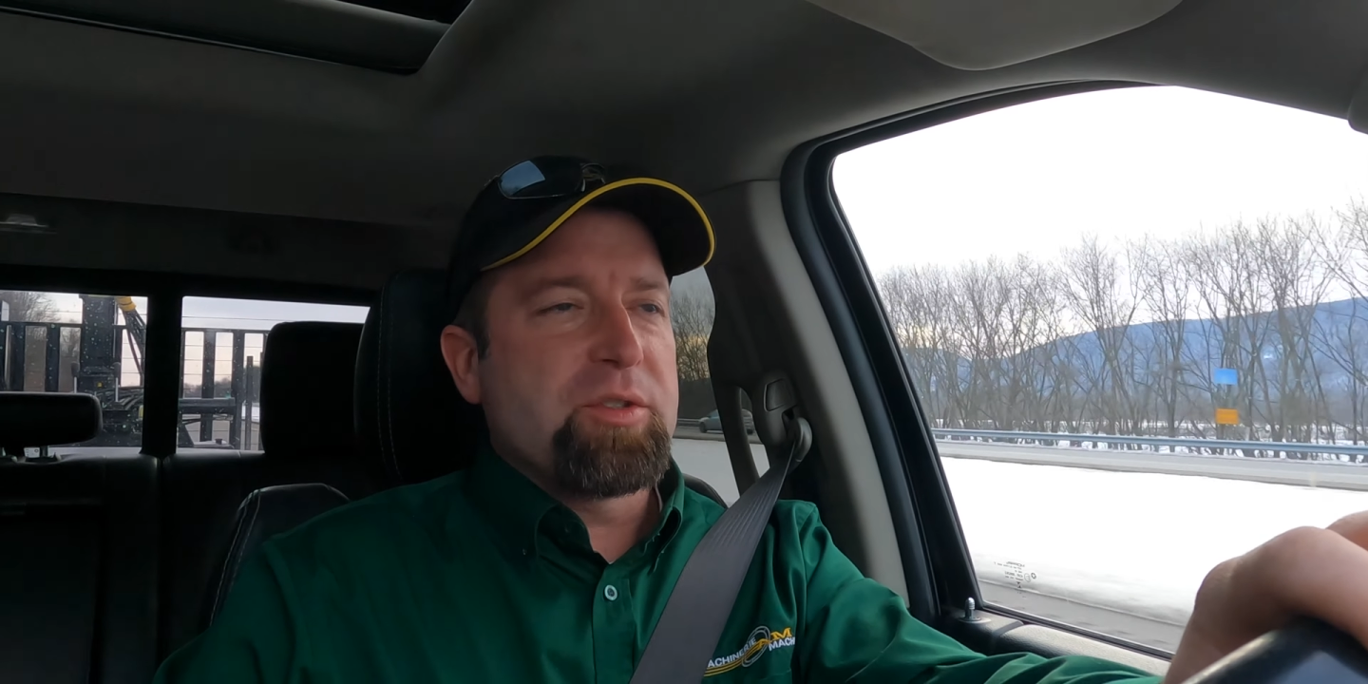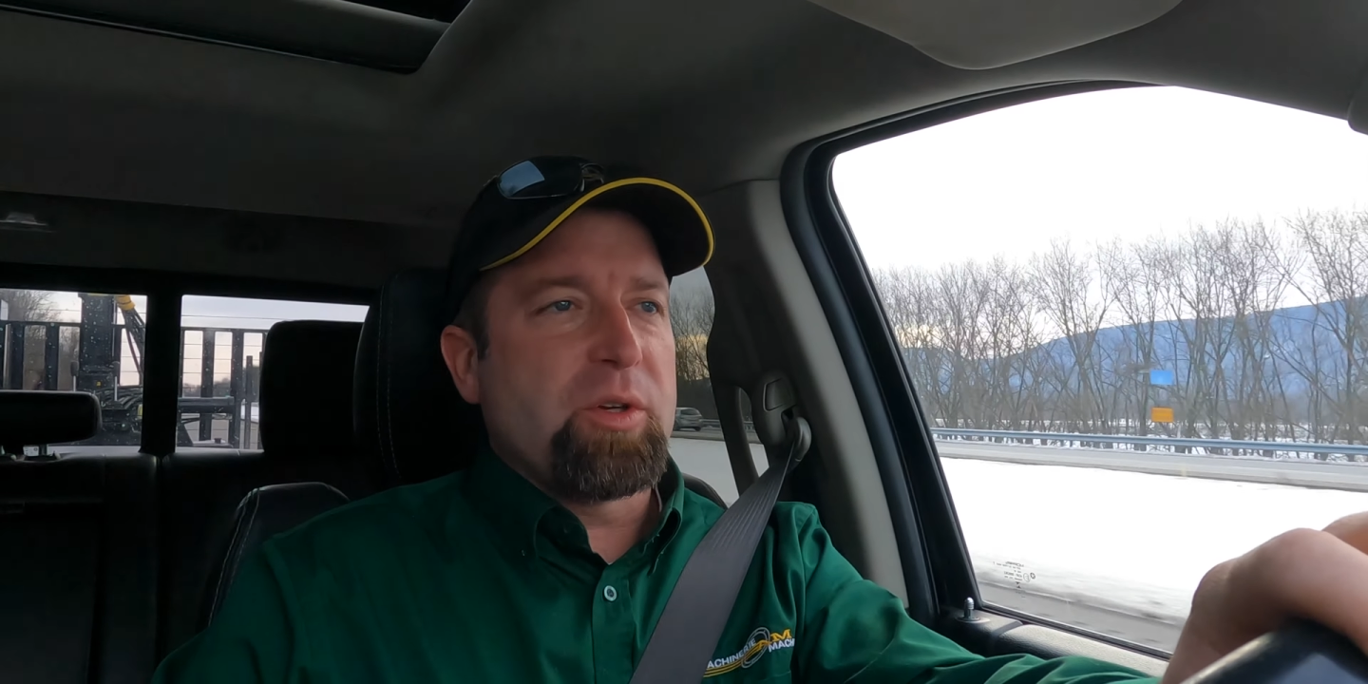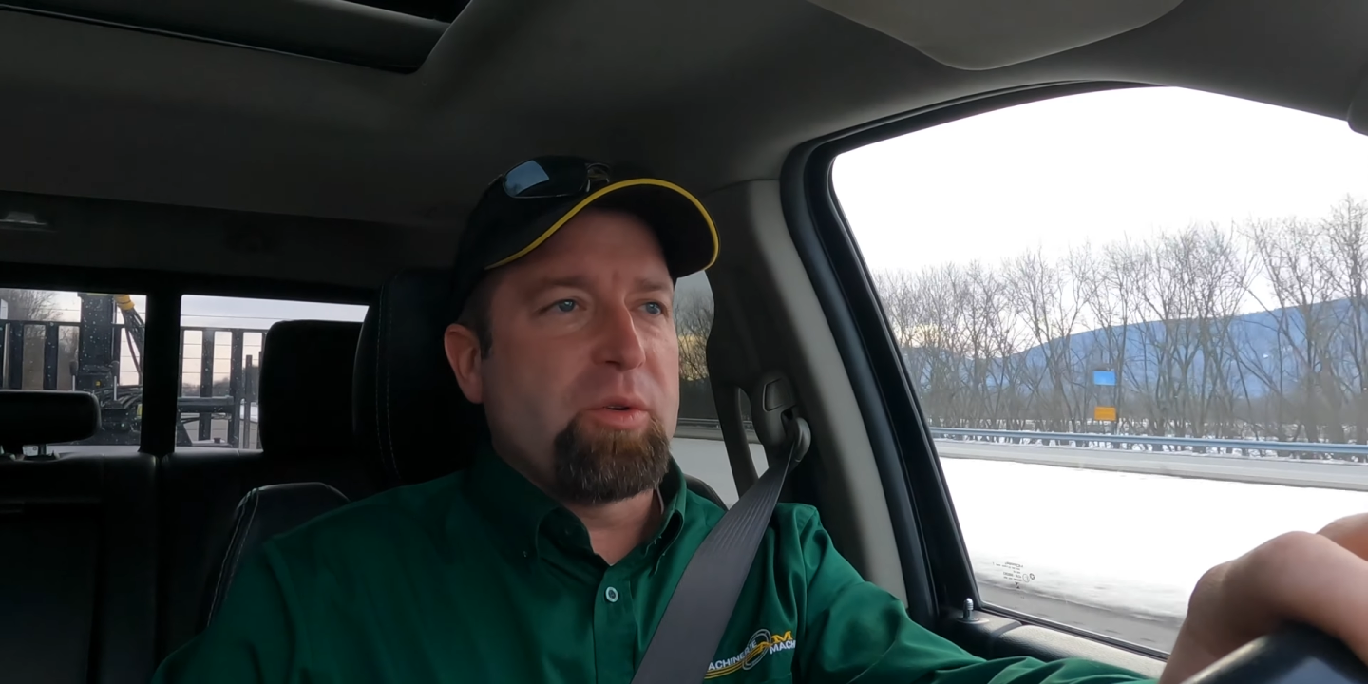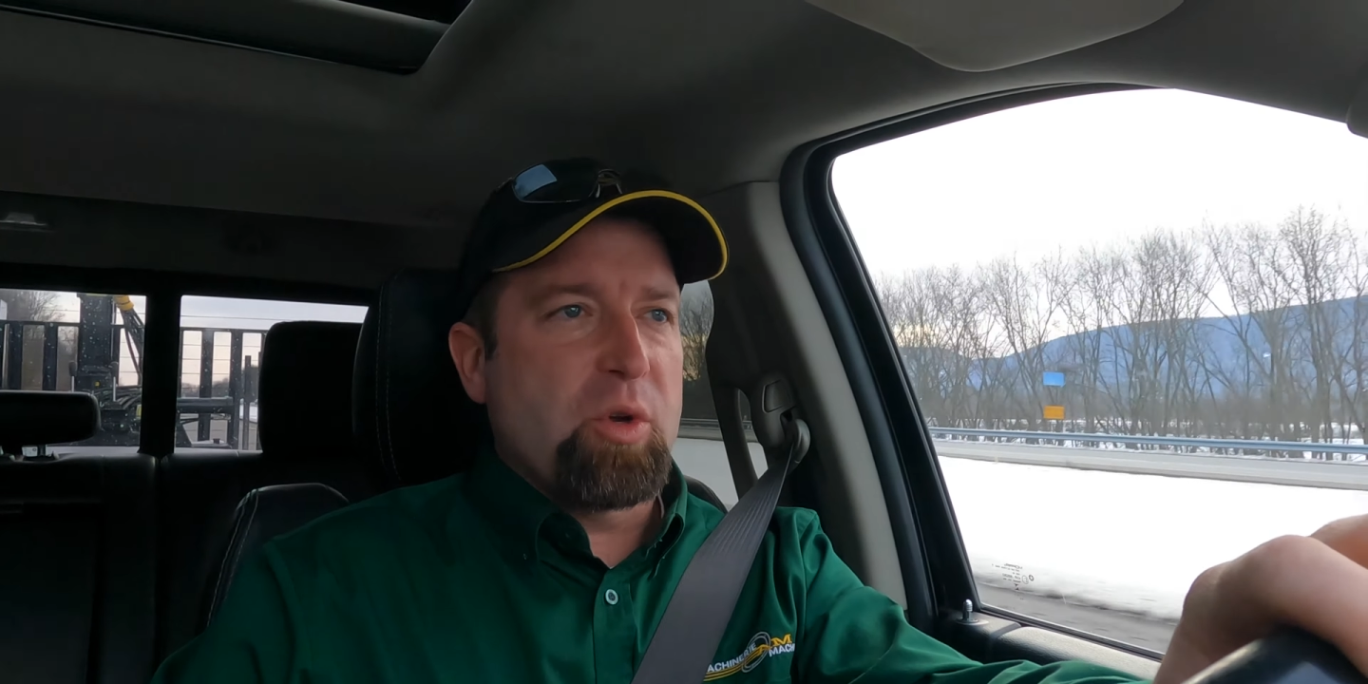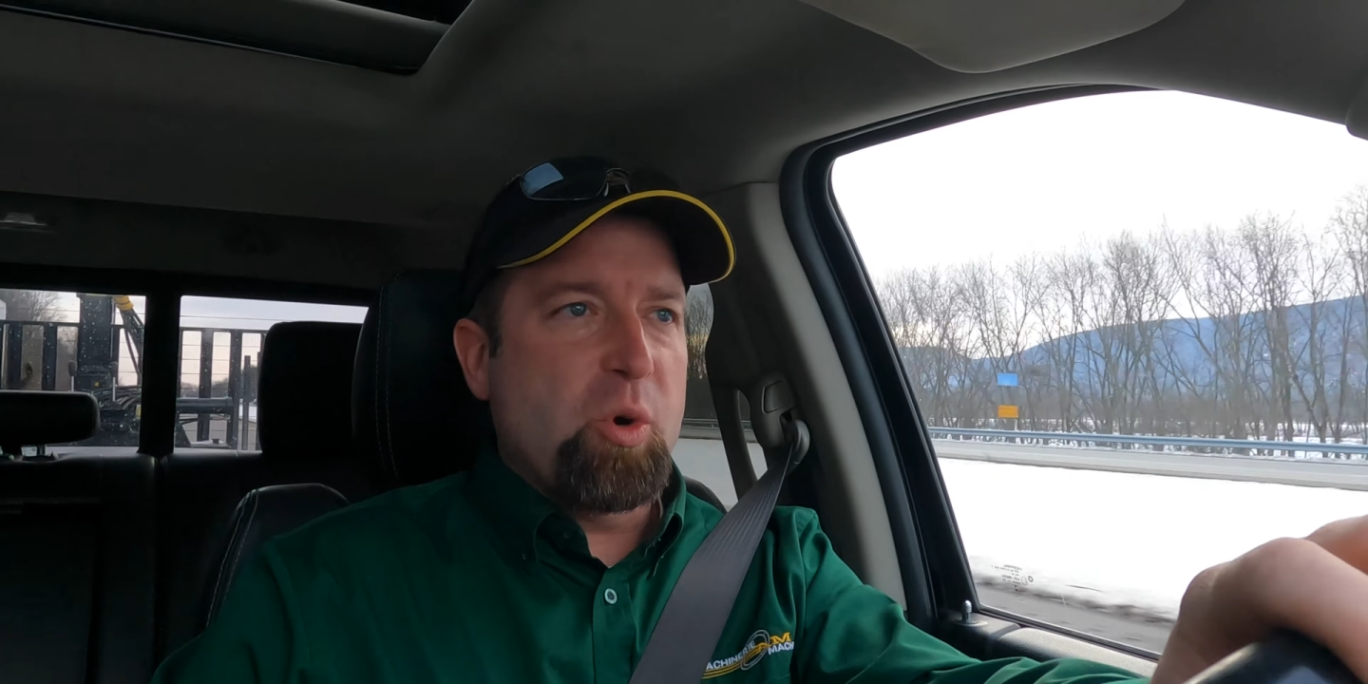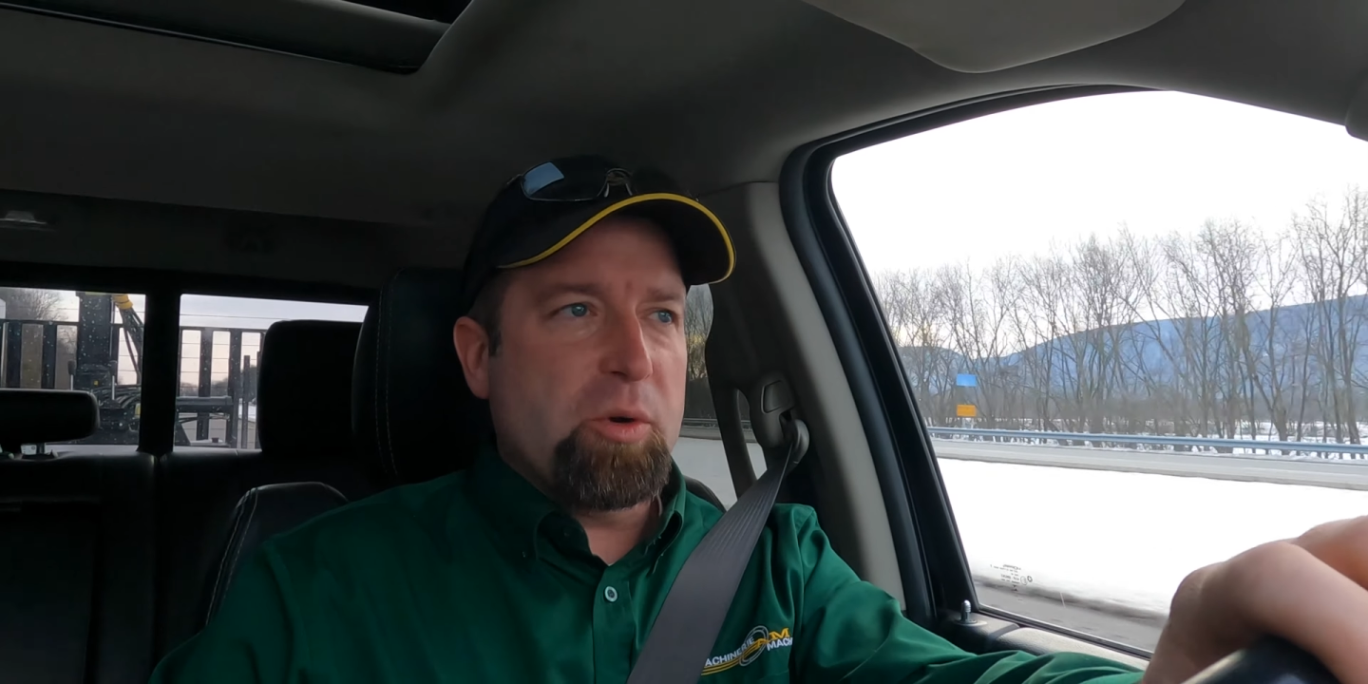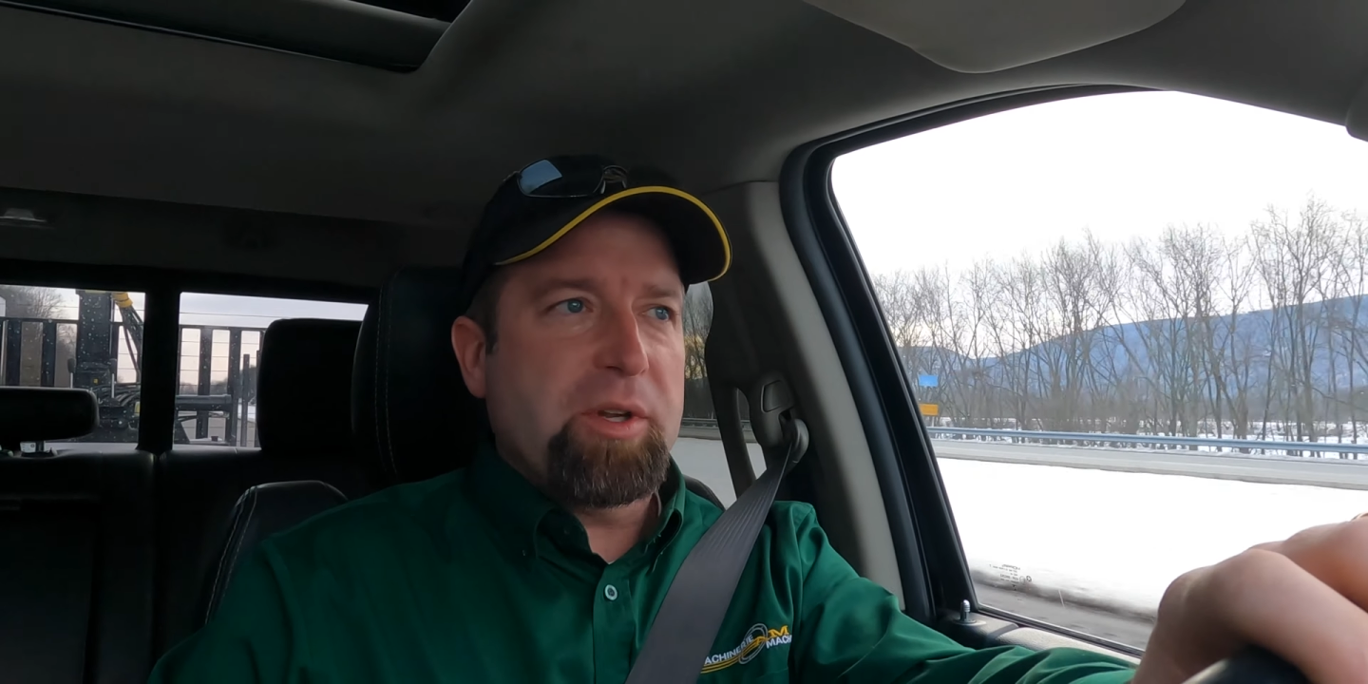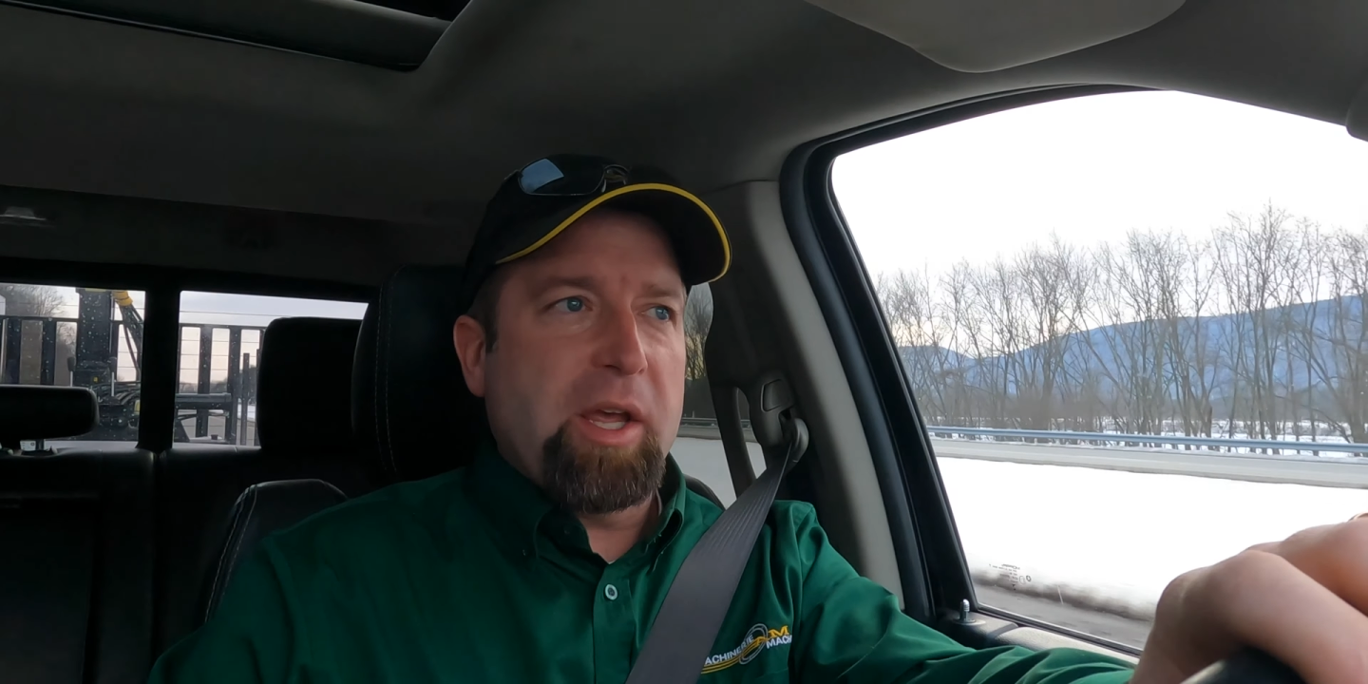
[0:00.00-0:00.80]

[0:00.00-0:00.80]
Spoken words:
So cord